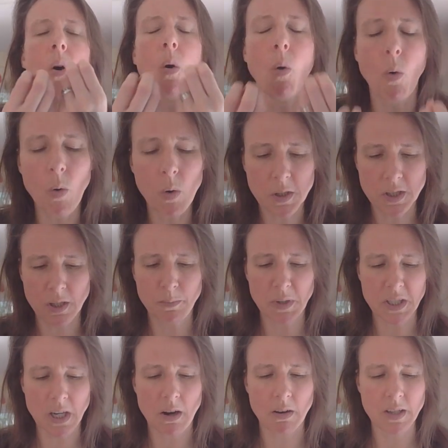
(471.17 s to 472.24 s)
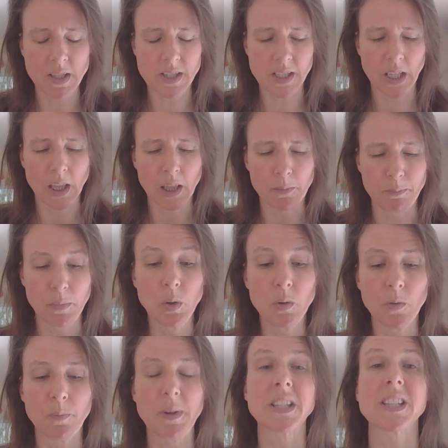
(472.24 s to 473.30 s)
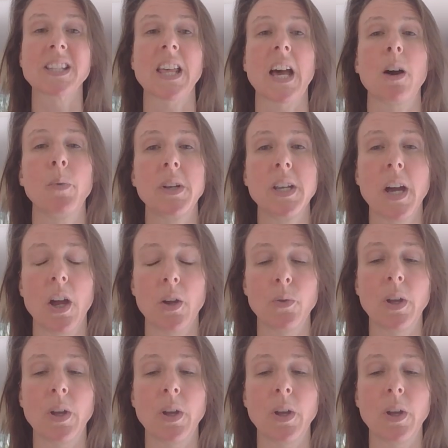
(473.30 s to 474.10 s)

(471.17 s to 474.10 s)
automatizing the movements that we know.